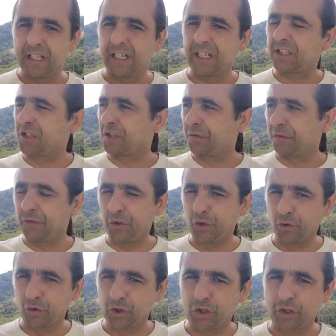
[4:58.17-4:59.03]
its
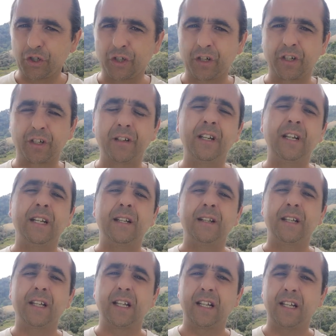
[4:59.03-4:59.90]
future,
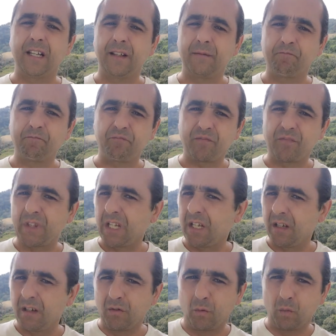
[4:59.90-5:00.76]

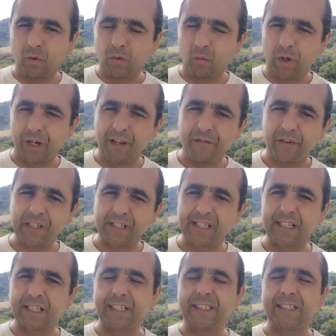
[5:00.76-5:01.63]
whatever
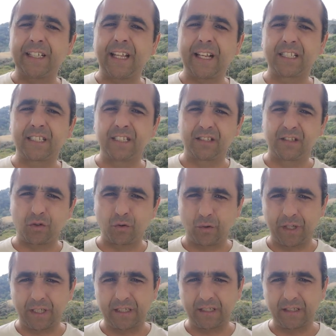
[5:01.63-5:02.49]
is connected
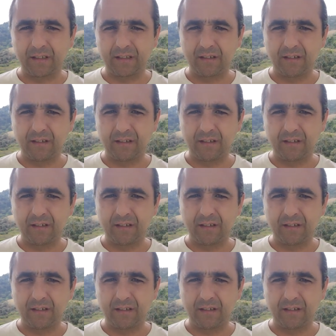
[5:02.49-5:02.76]
to it.